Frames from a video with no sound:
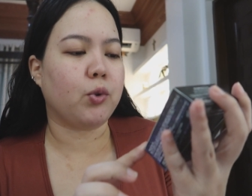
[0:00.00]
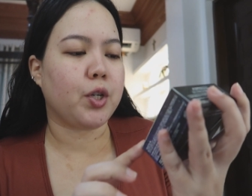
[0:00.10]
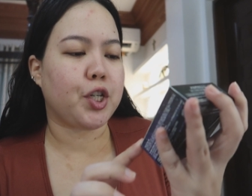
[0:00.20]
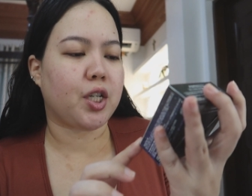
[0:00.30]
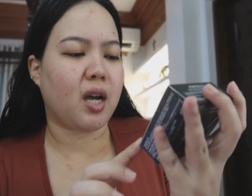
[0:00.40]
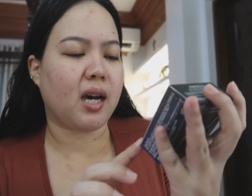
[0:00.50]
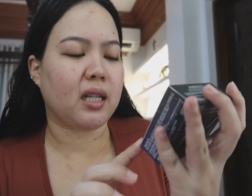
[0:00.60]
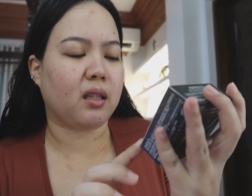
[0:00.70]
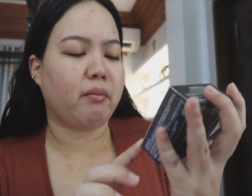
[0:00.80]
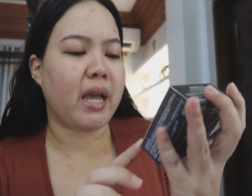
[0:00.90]

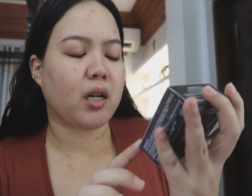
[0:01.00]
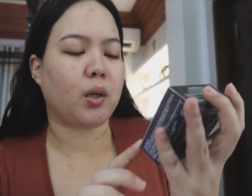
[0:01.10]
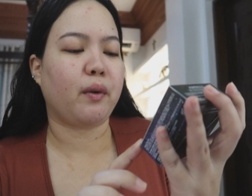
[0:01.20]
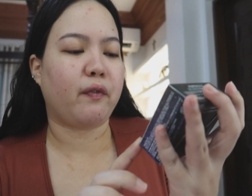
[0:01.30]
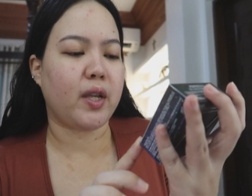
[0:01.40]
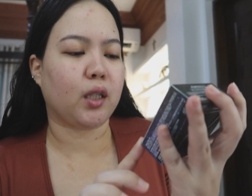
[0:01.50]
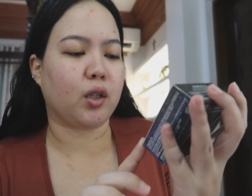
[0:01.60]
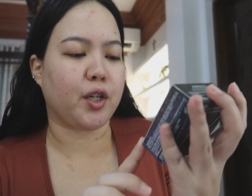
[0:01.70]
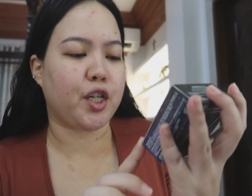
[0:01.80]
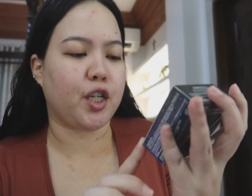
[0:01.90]
Moonshot Microfit
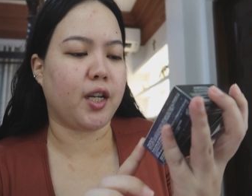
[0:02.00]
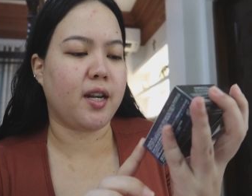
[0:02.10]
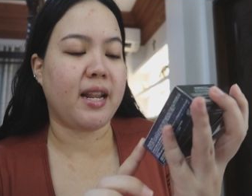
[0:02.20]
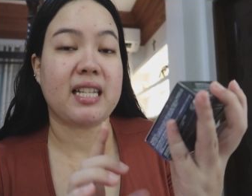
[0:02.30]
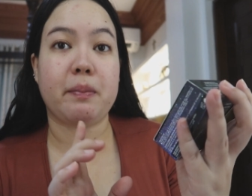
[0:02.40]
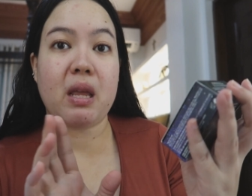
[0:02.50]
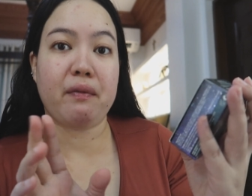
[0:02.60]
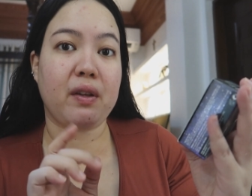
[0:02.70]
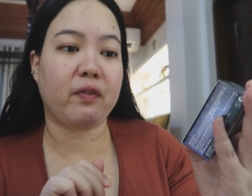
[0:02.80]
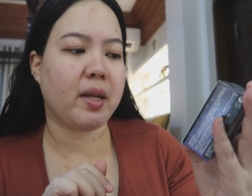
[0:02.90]
Cushion S P
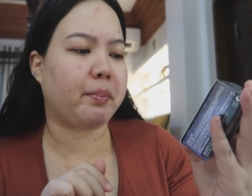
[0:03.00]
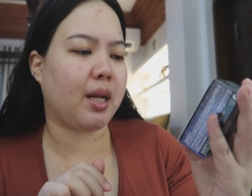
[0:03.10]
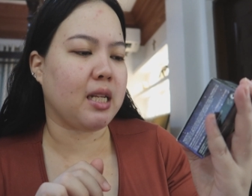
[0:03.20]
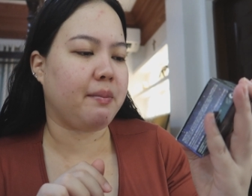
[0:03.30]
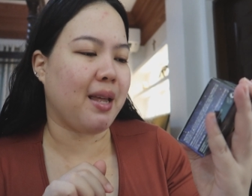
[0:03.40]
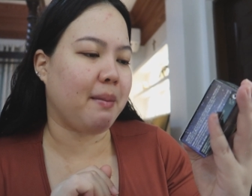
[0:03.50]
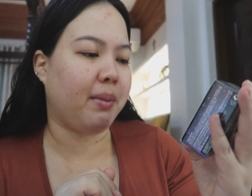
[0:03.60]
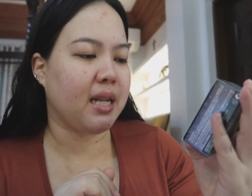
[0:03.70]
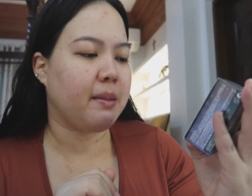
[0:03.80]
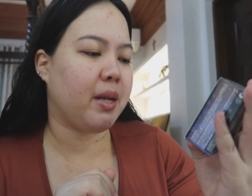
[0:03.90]
F fifty plus, P A
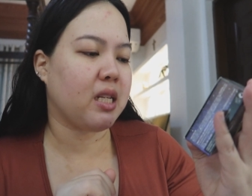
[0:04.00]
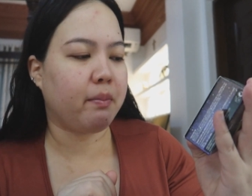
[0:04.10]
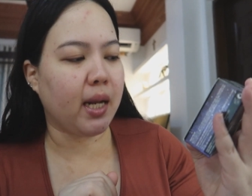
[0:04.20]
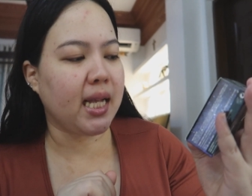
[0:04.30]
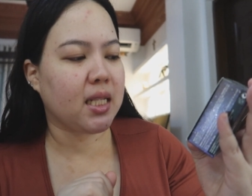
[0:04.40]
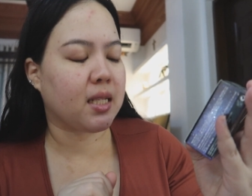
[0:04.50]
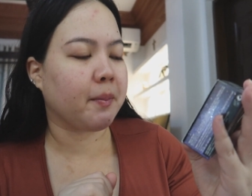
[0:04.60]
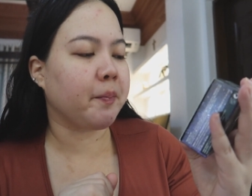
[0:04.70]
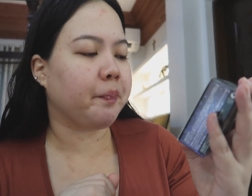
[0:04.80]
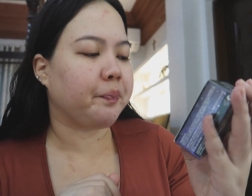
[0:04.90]
plus plus plus.
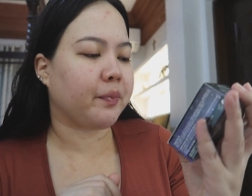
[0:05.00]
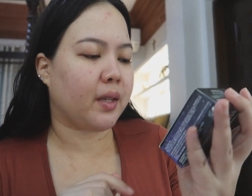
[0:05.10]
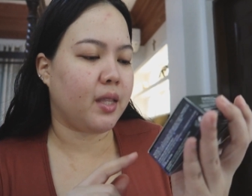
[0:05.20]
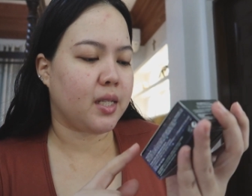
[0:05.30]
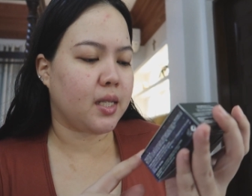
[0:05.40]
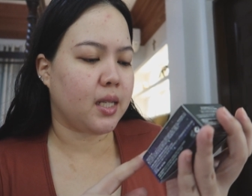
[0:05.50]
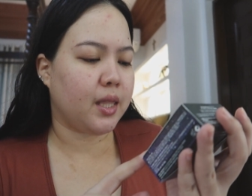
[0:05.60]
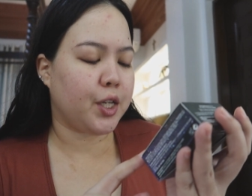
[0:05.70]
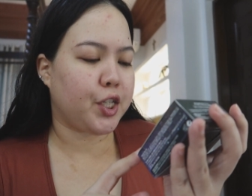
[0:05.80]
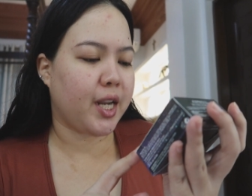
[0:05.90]
This is
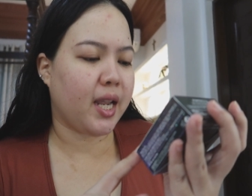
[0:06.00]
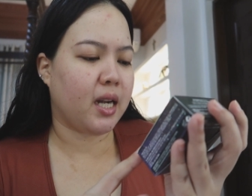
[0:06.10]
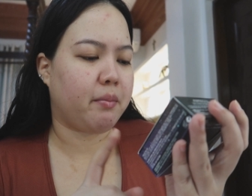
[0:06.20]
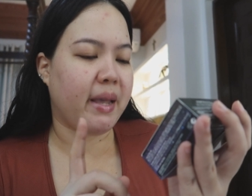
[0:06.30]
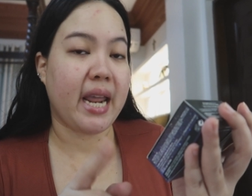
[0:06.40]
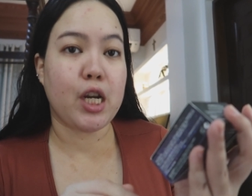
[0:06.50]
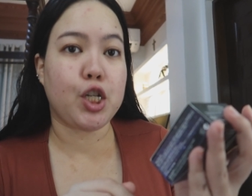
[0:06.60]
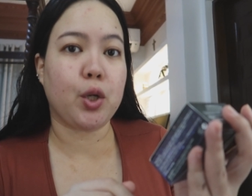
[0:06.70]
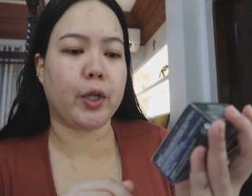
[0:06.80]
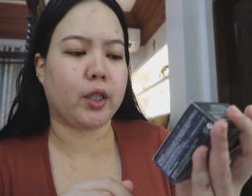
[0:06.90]
in the shade
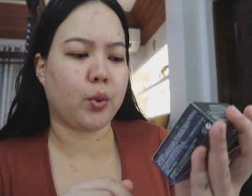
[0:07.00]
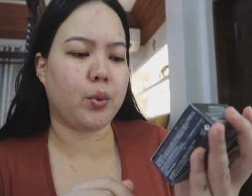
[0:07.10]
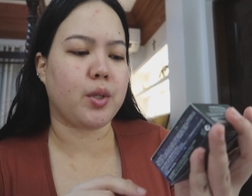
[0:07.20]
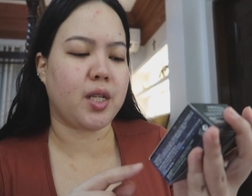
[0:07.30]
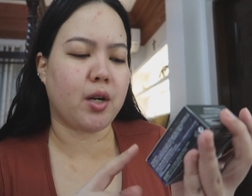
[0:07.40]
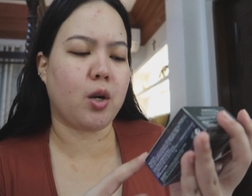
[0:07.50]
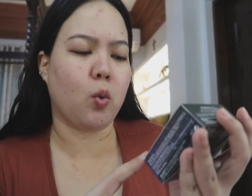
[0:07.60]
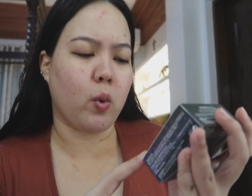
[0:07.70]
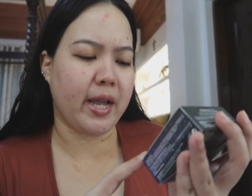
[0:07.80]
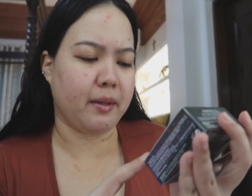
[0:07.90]
Beige or two
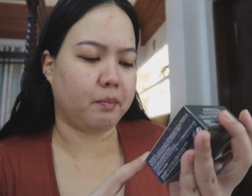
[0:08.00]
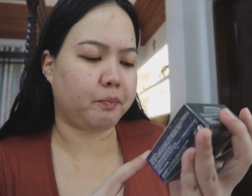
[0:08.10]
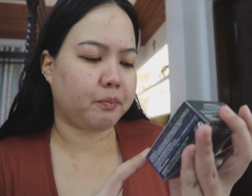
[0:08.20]
oh one.